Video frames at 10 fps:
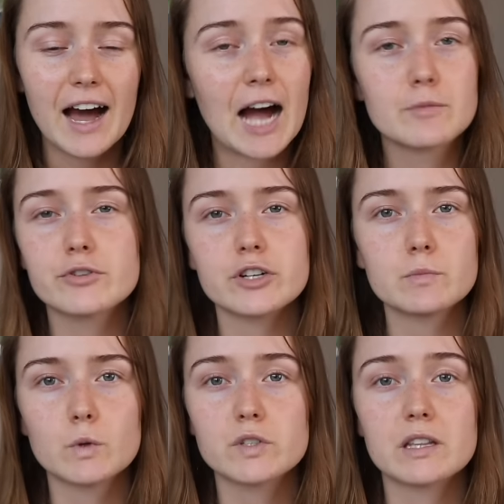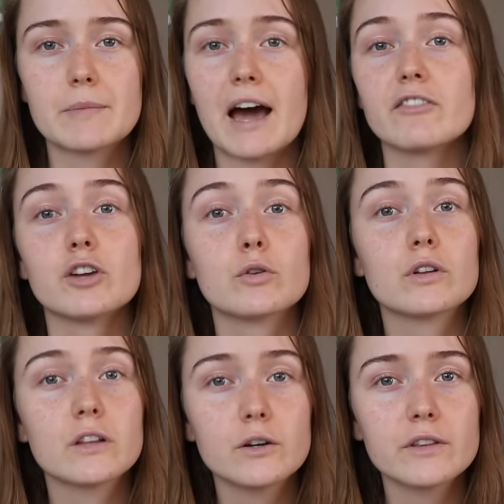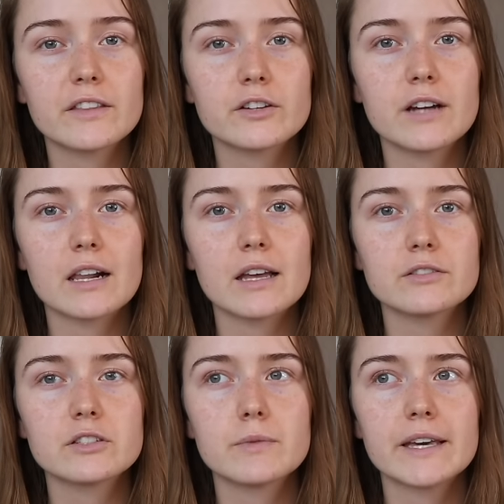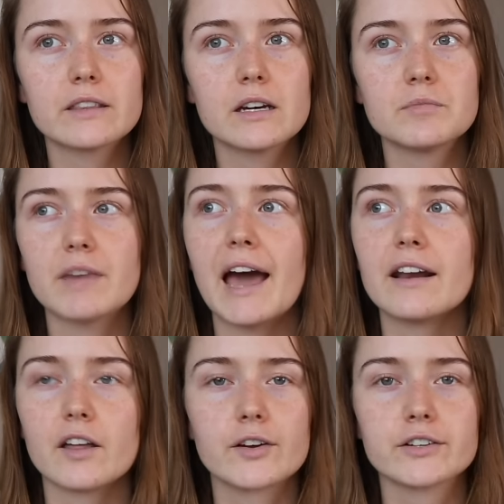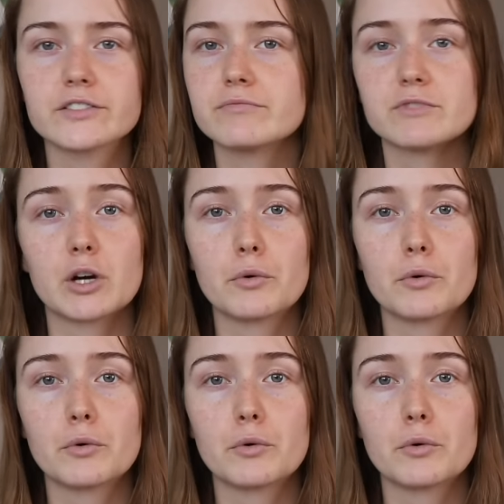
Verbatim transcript: I'm sure most of them have no clue that they're not allowed to make them, and others don't